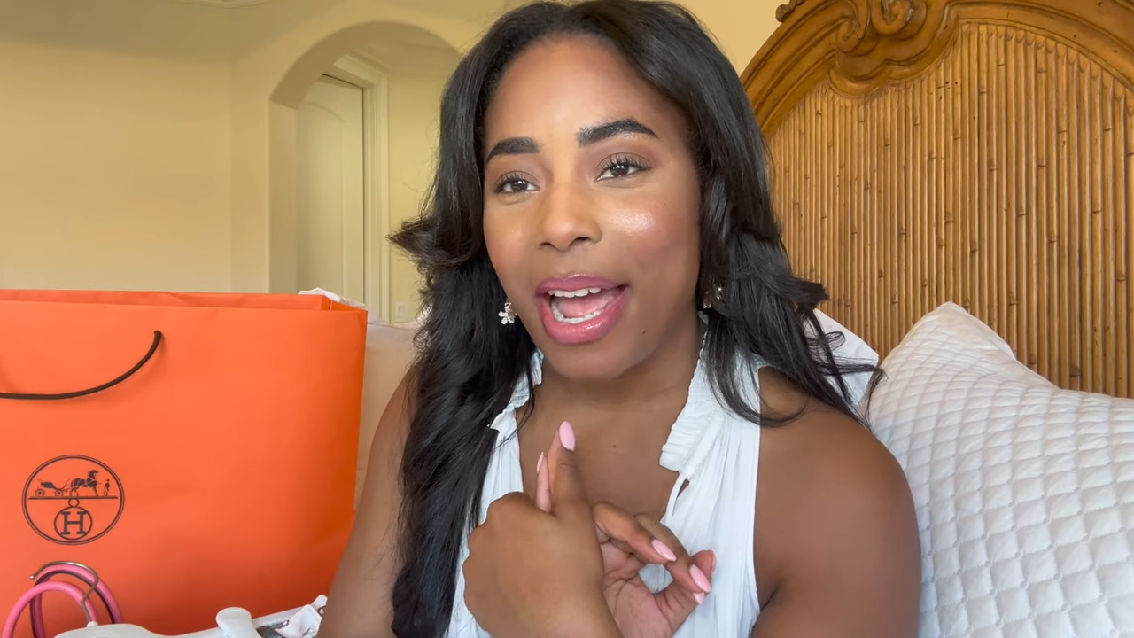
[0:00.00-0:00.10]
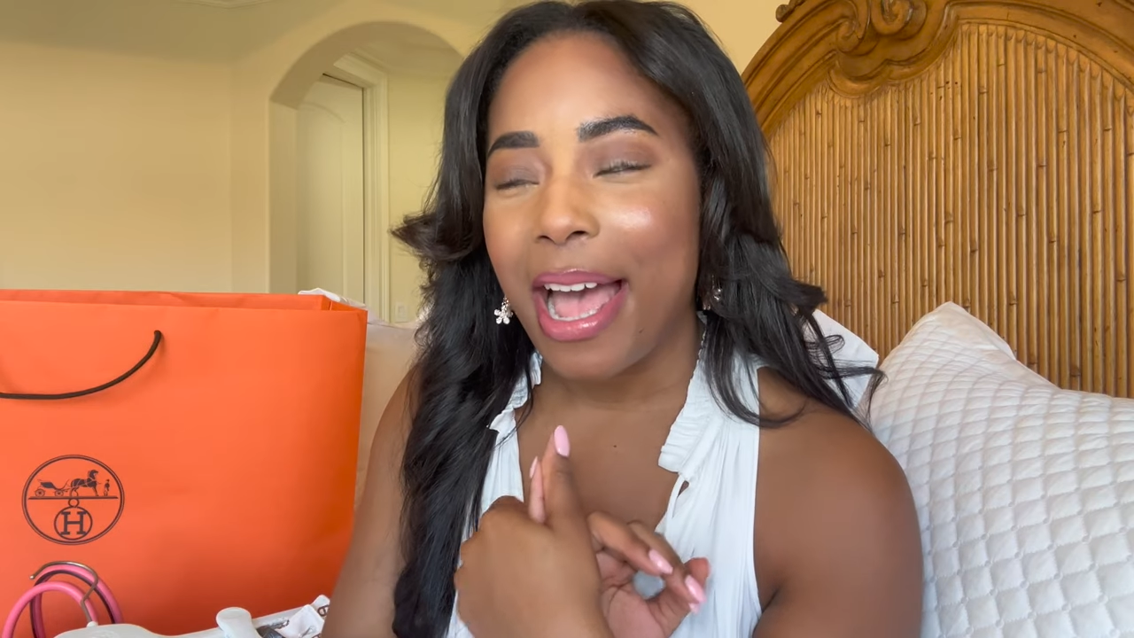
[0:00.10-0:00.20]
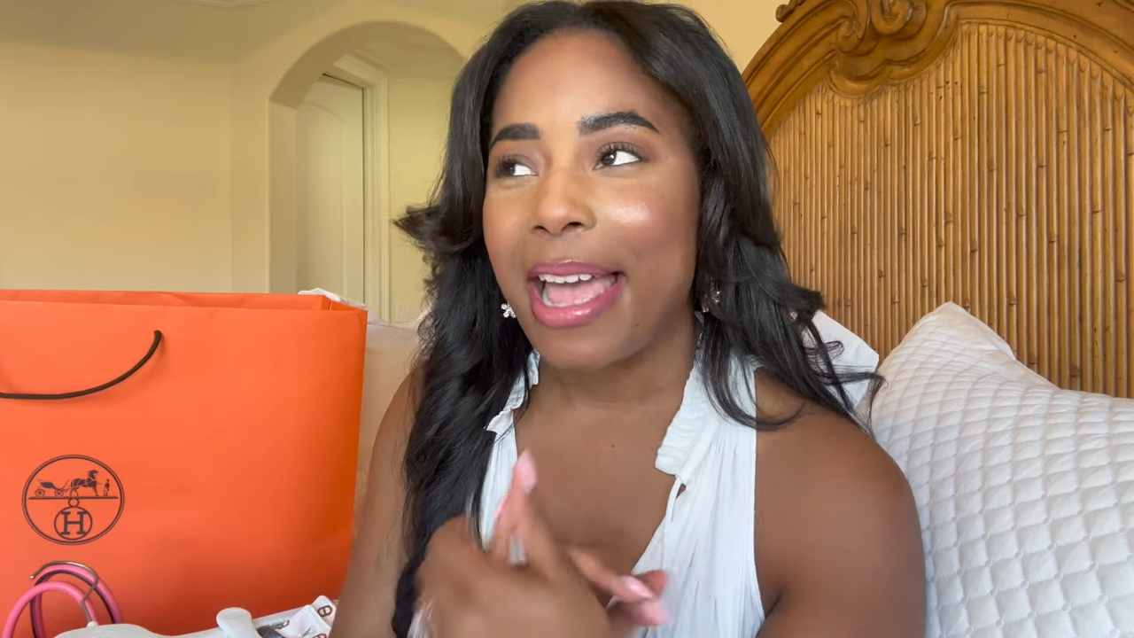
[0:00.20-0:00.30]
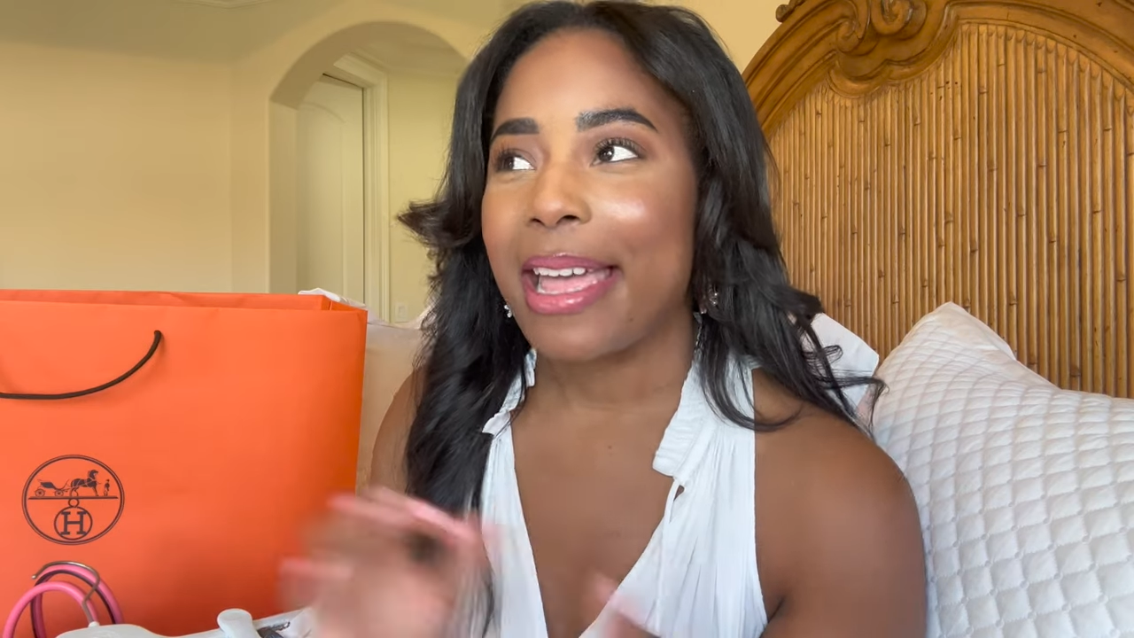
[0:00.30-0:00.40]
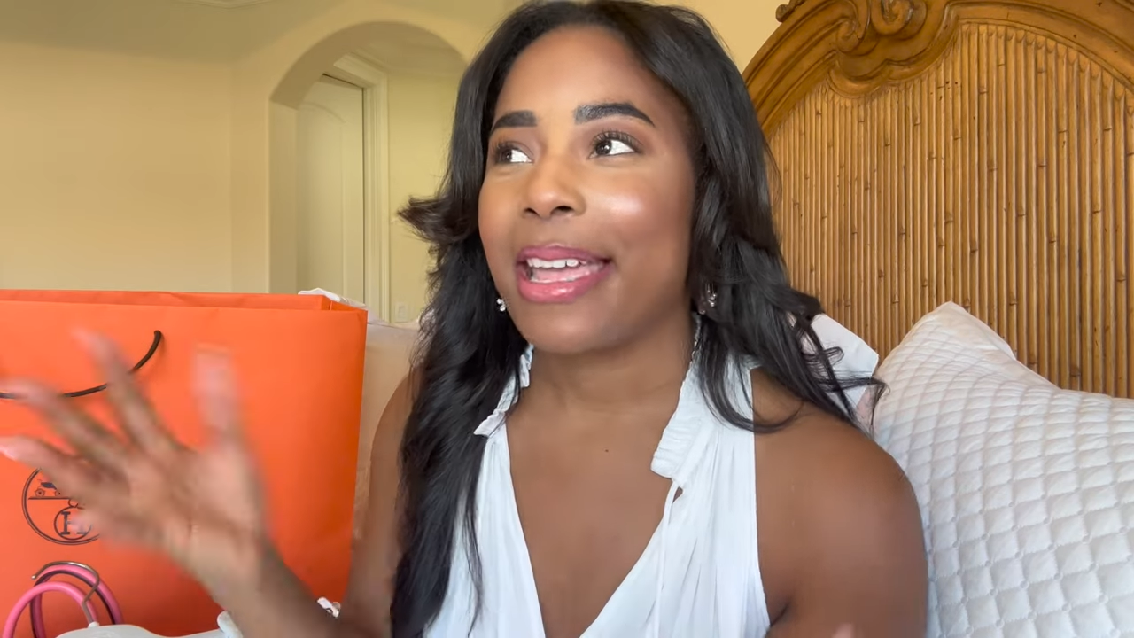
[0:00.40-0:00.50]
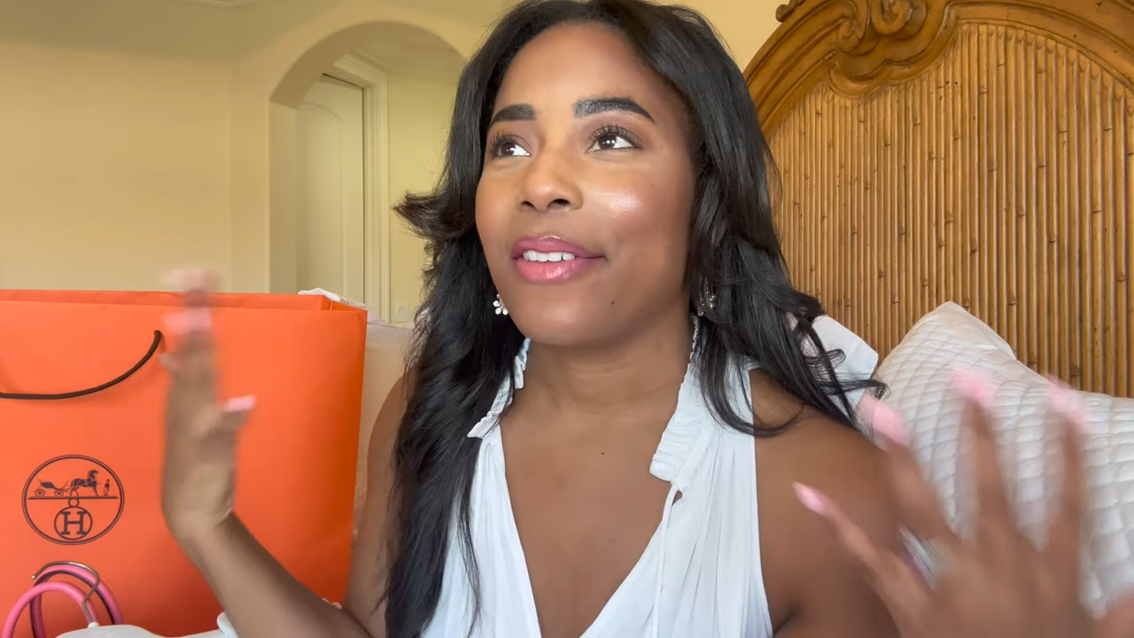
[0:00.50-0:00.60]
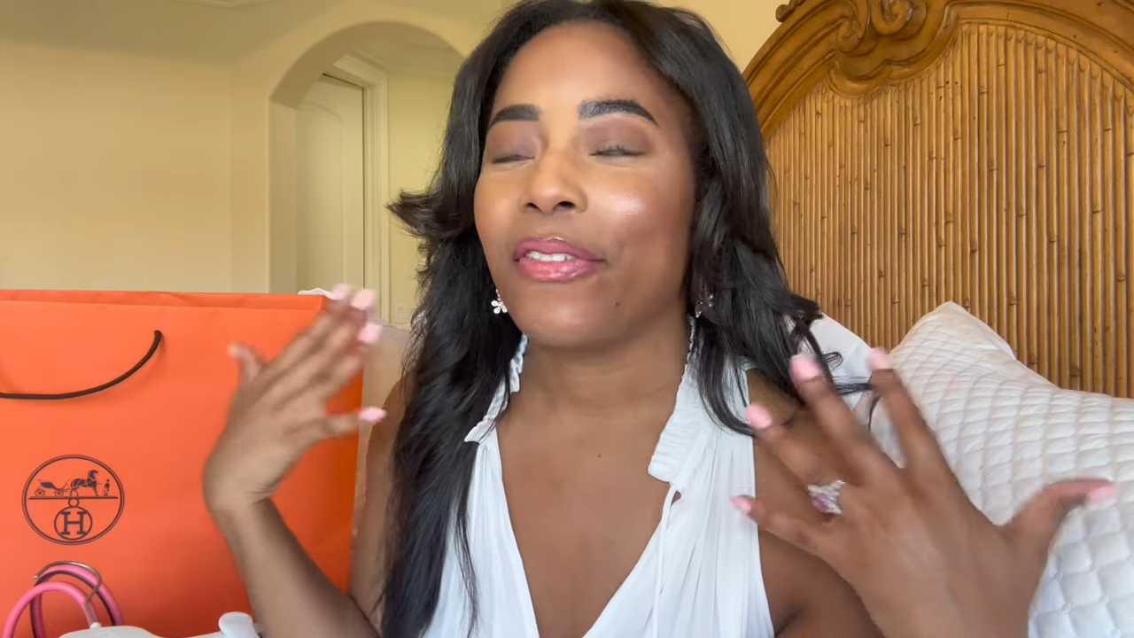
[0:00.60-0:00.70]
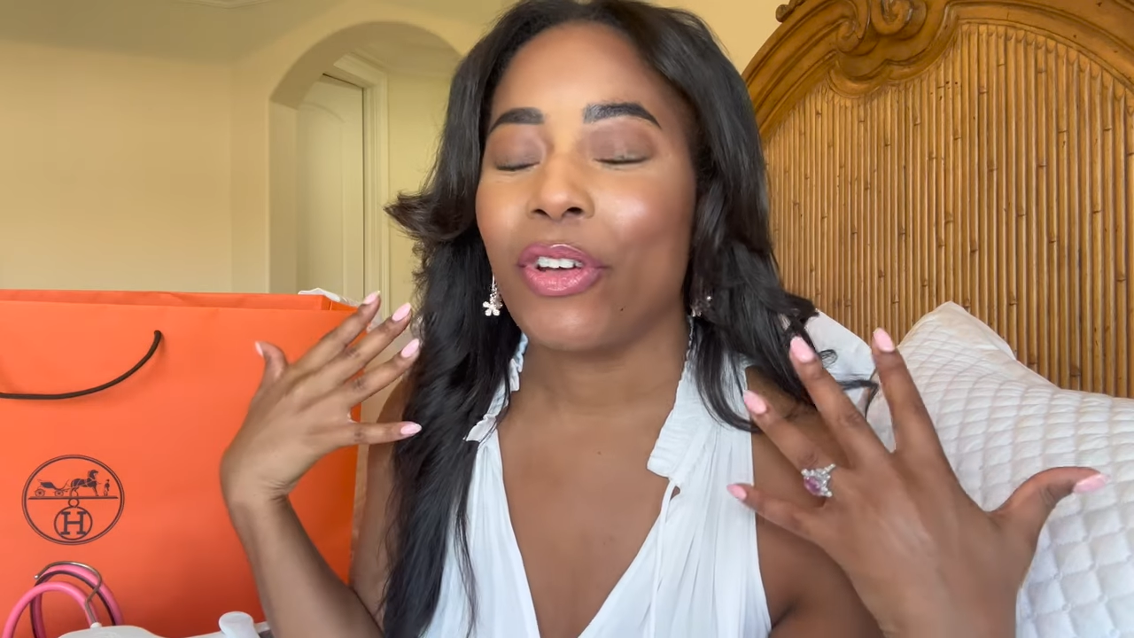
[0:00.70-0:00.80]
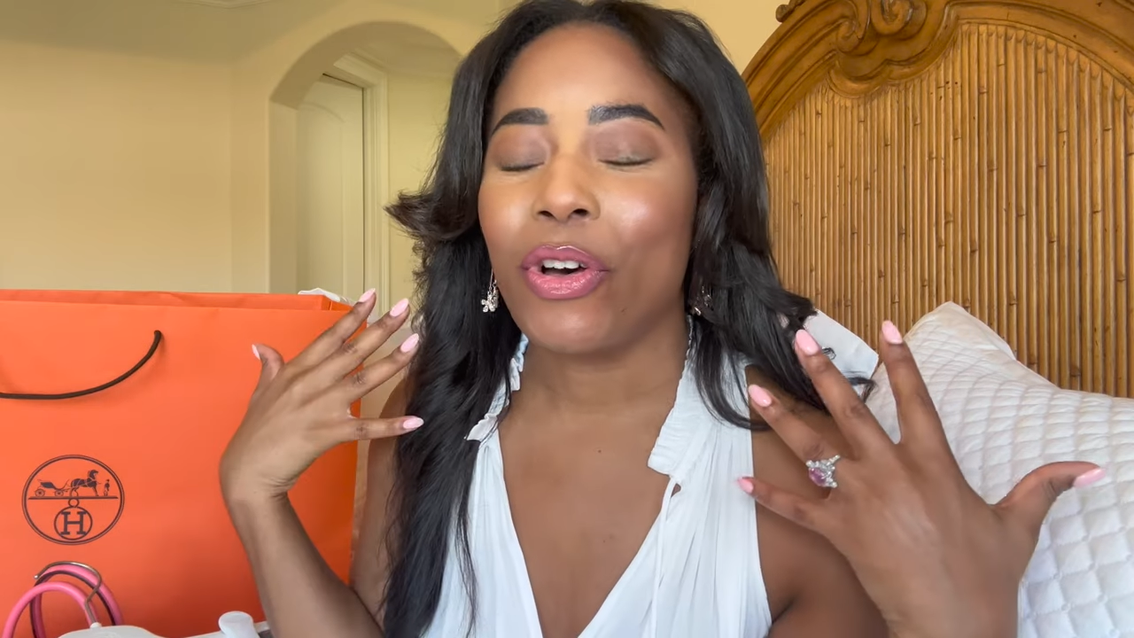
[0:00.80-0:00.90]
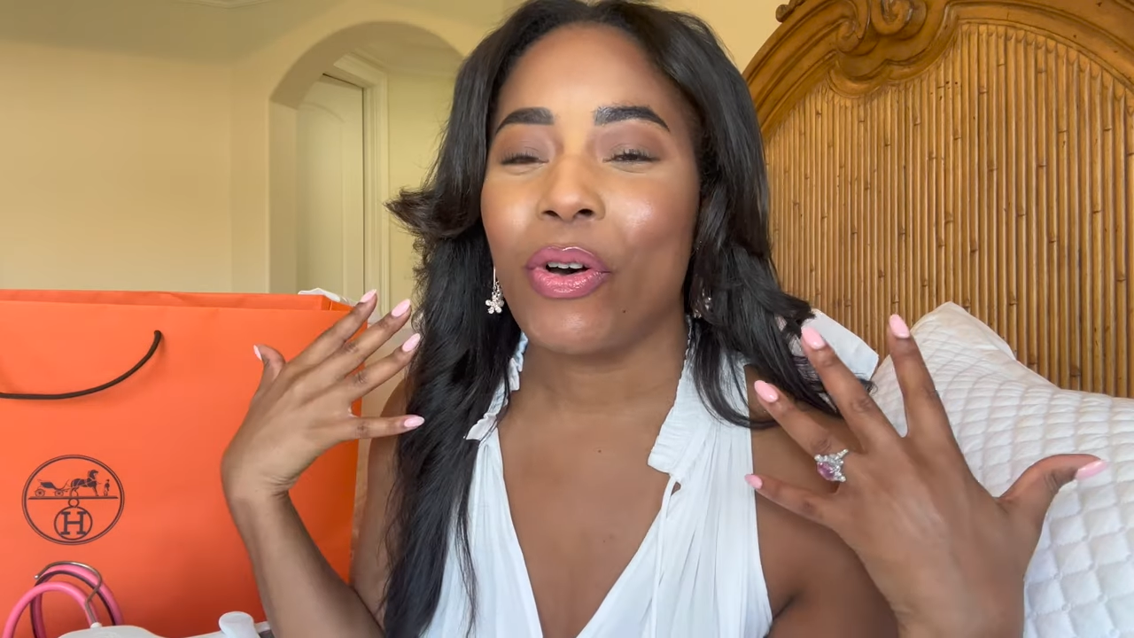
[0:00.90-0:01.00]
I
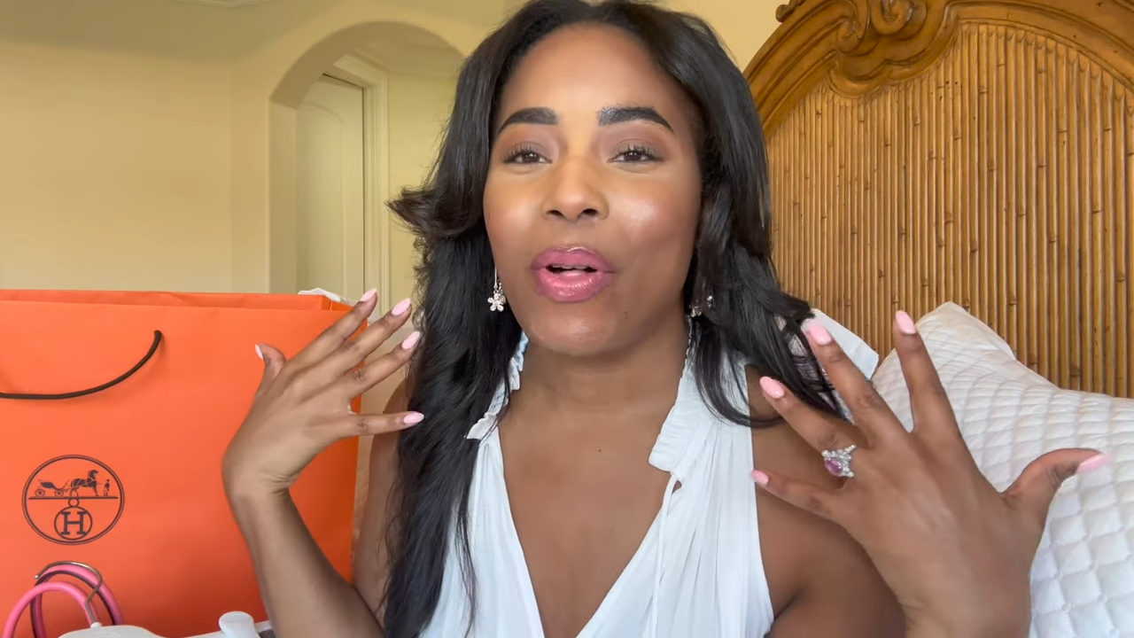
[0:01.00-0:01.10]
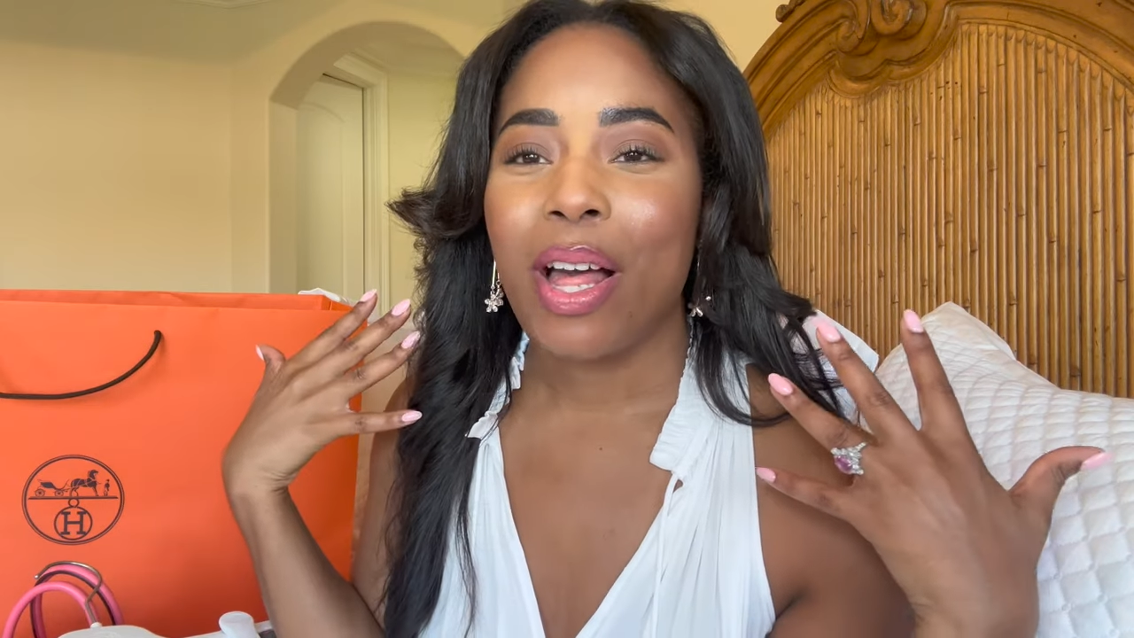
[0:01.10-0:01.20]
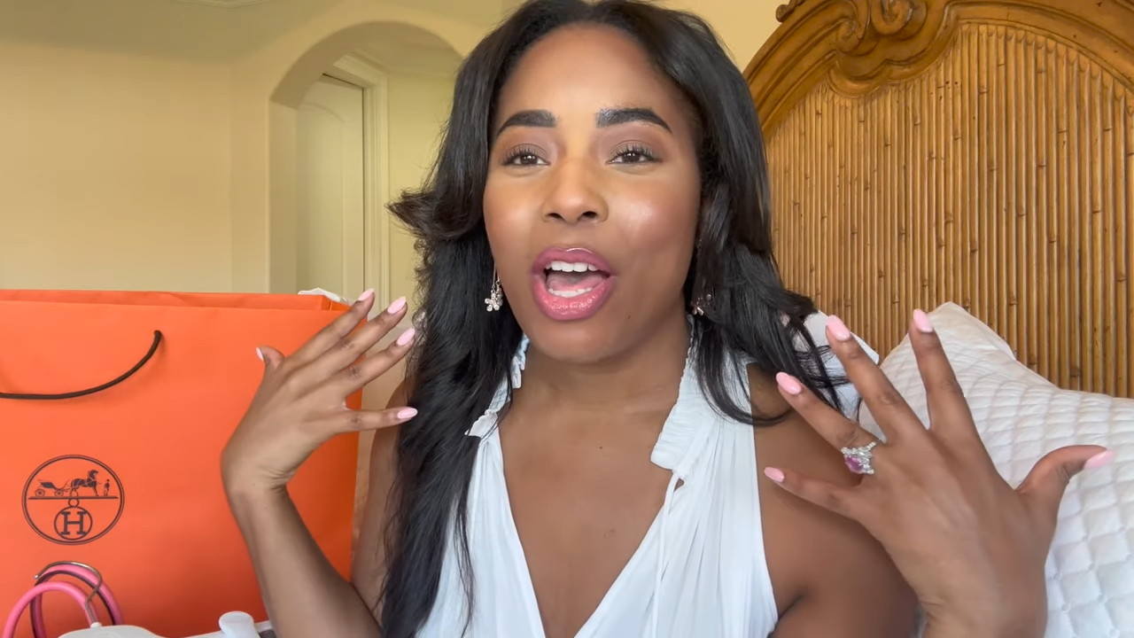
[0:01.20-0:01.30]
feel